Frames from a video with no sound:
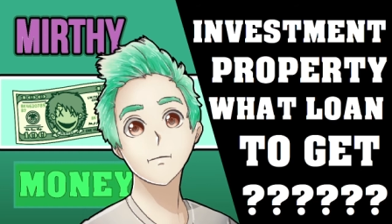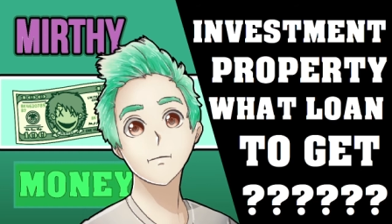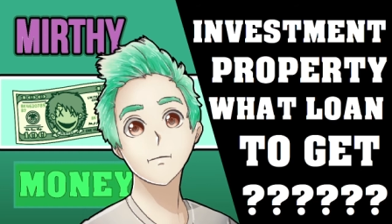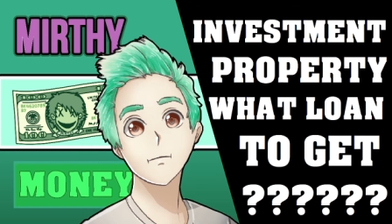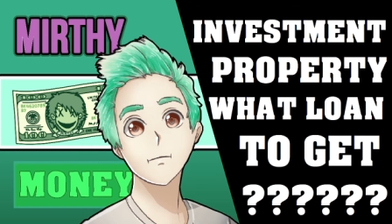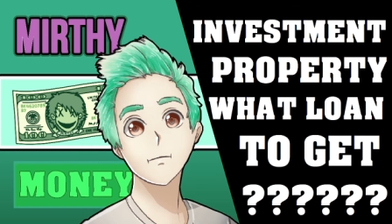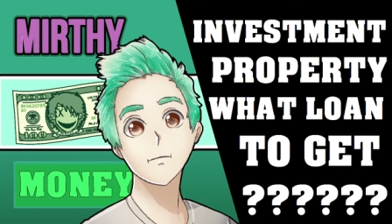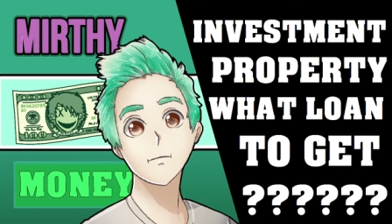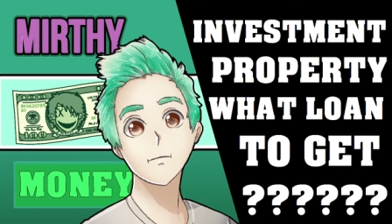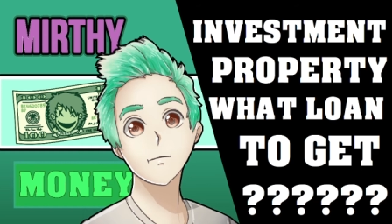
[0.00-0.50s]

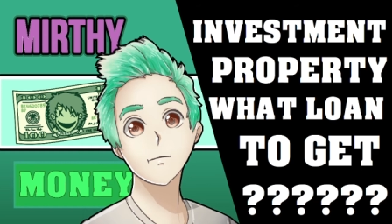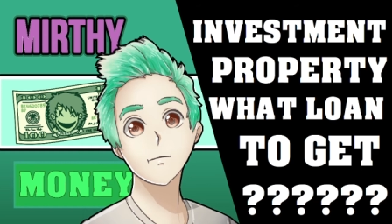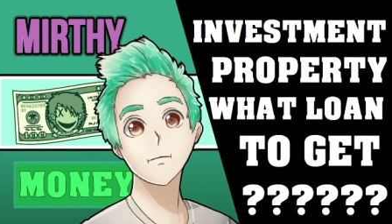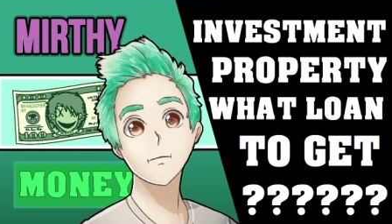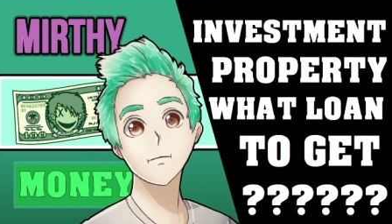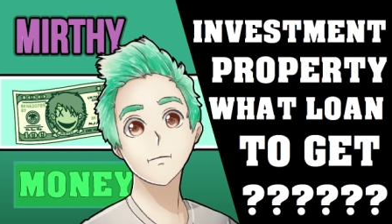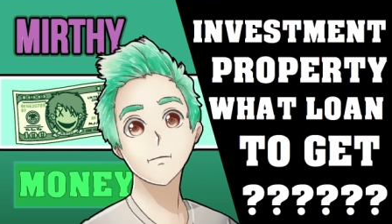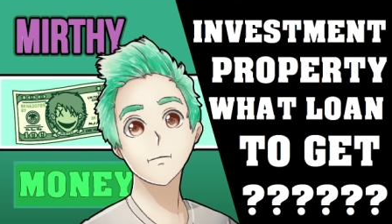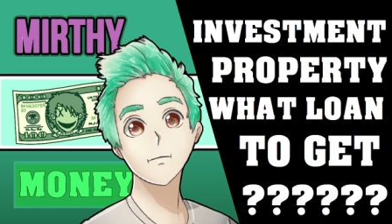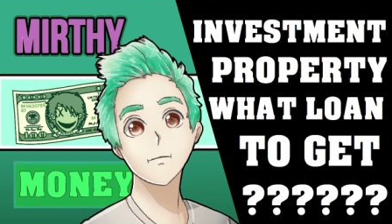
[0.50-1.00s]
They're
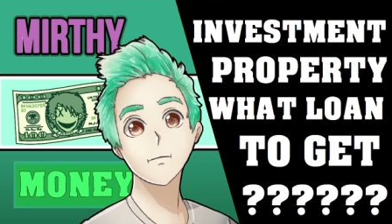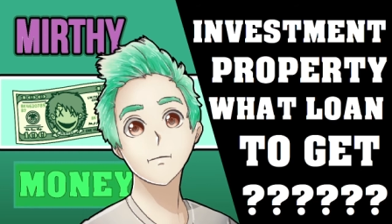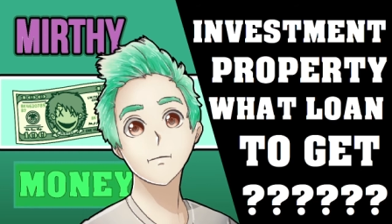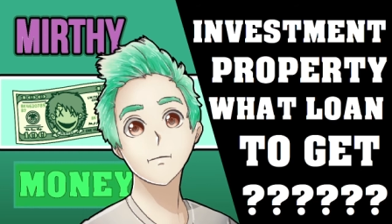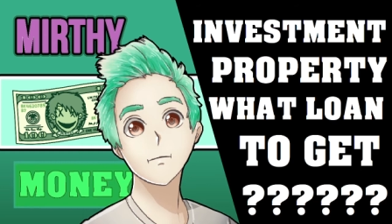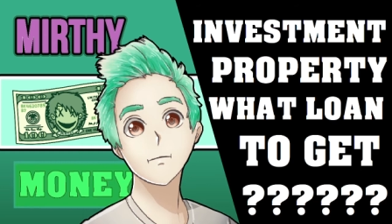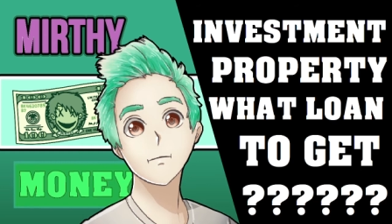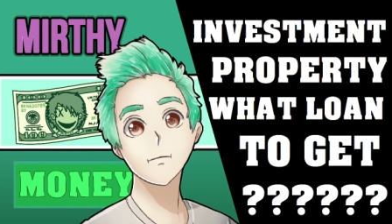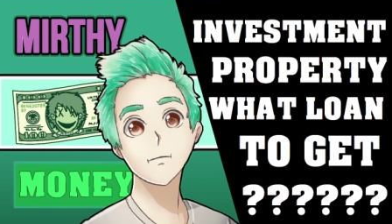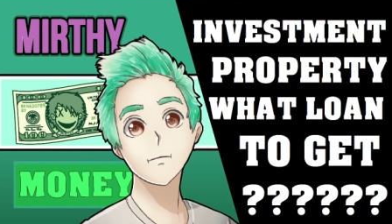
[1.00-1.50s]
actually paying
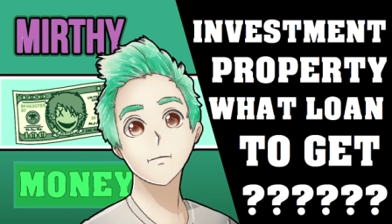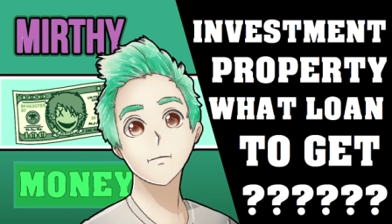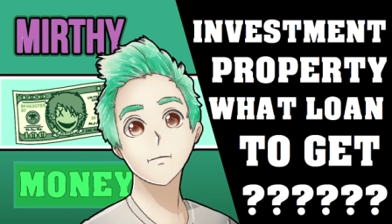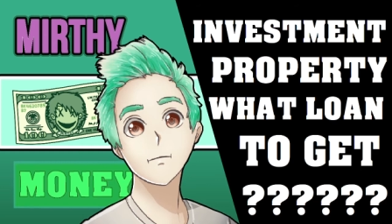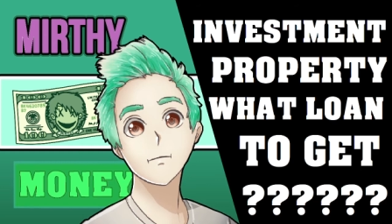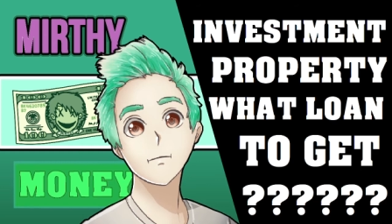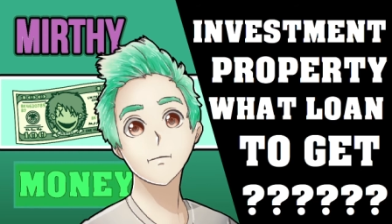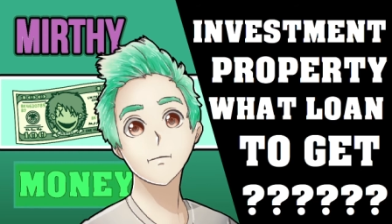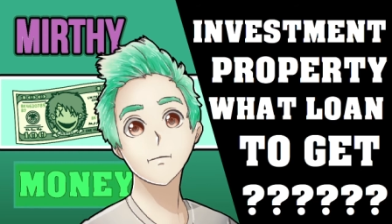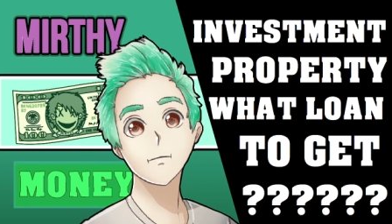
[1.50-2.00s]
for your
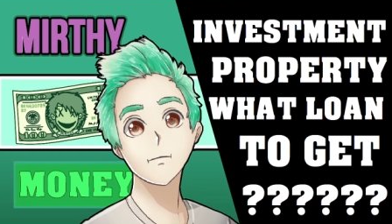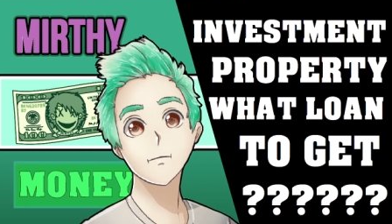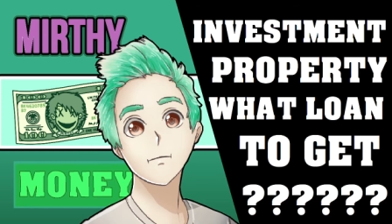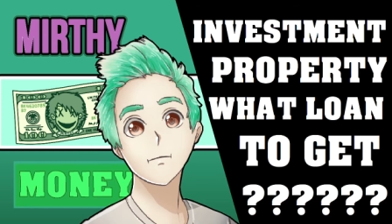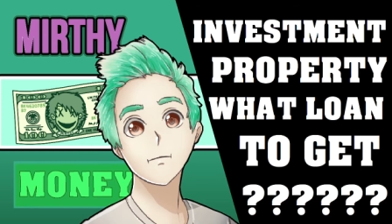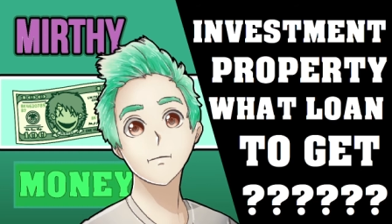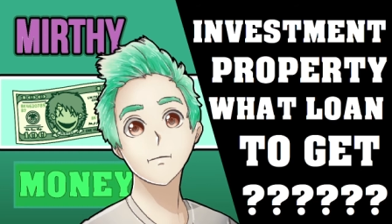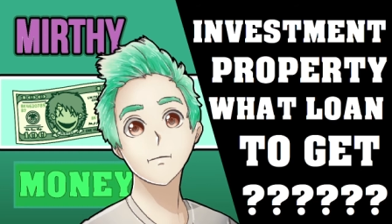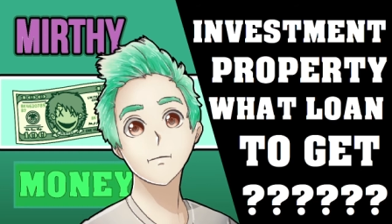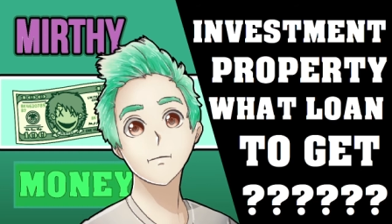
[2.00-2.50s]
renovation
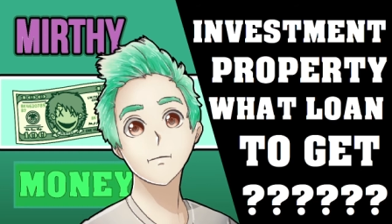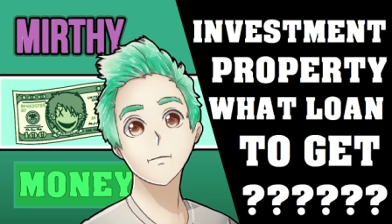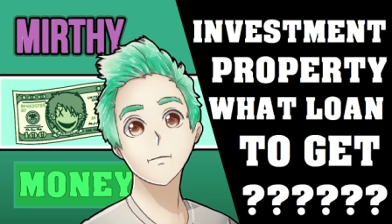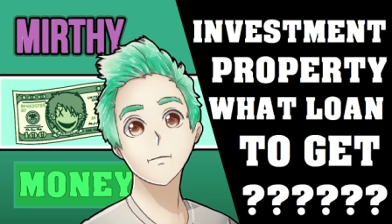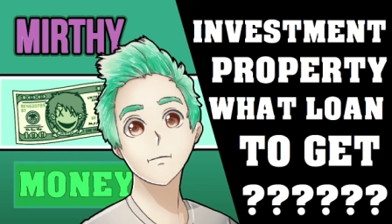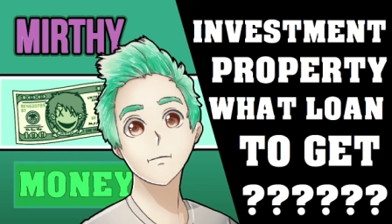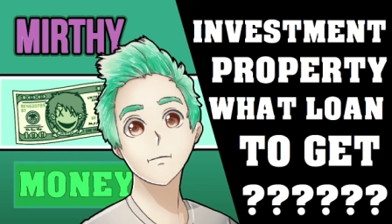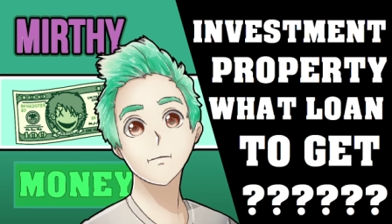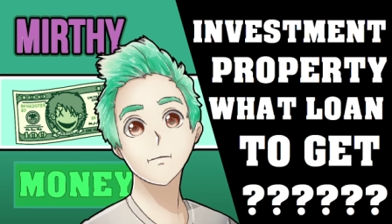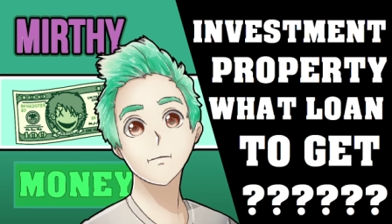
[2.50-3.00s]
if you uh,
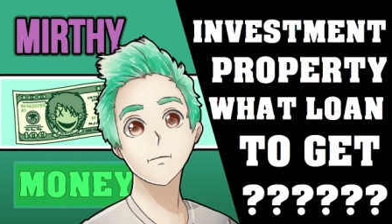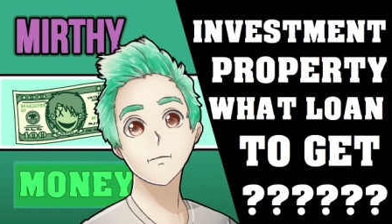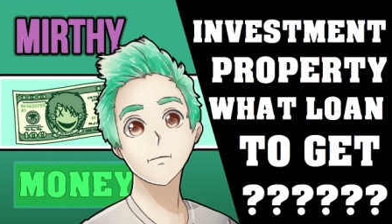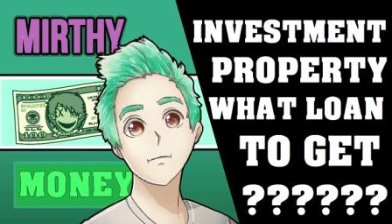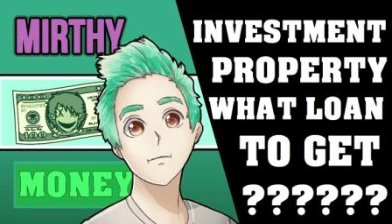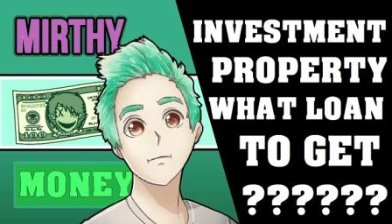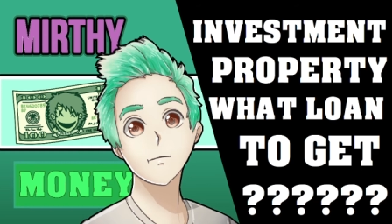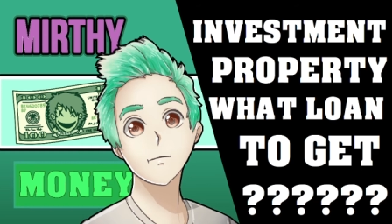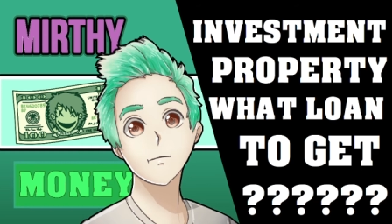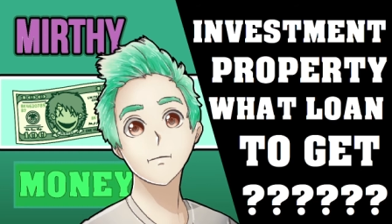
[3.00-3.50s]
if you
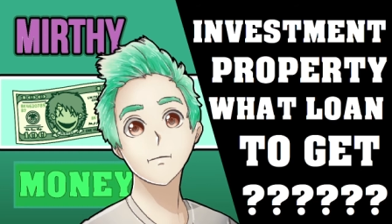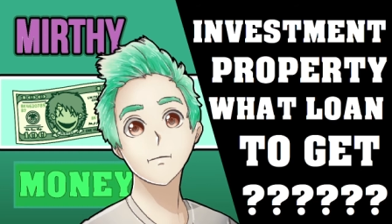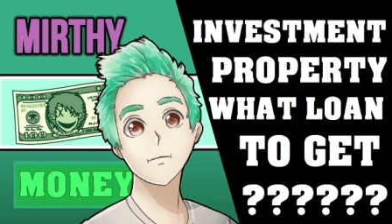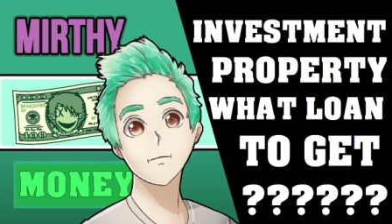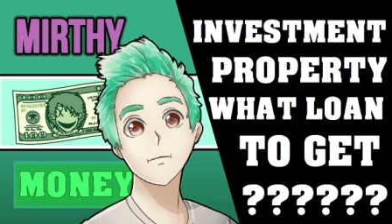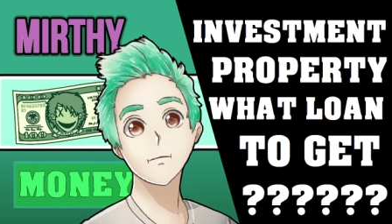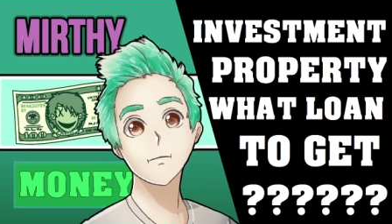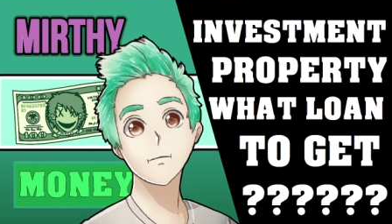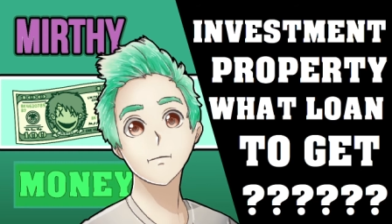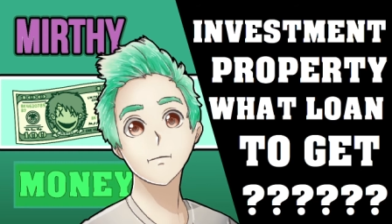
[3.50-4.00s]
think about it like
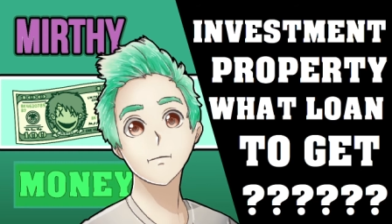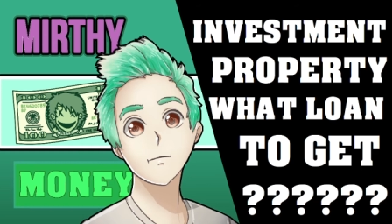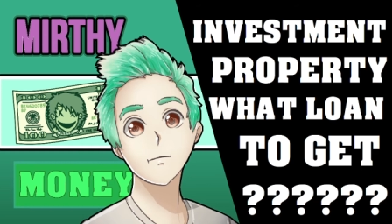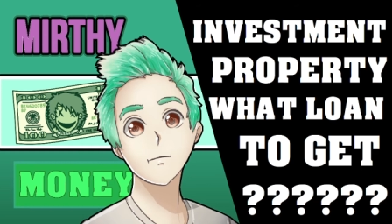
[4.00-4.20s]
that.